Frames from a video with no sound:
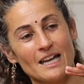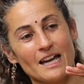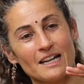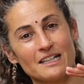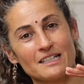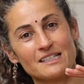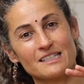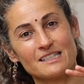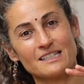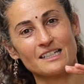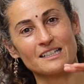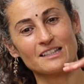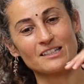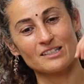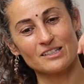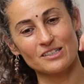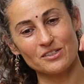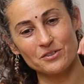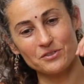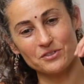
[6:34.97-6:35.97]
And instead the
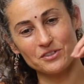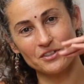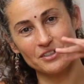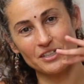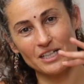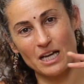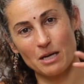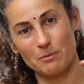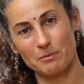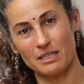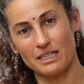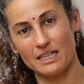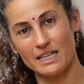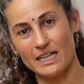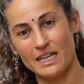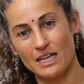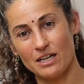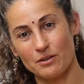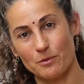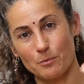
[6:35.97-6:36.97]
salt's going to come in
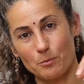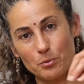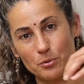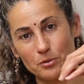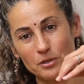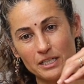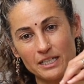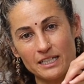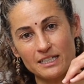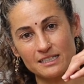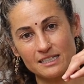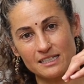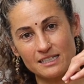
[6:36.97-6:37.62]
here and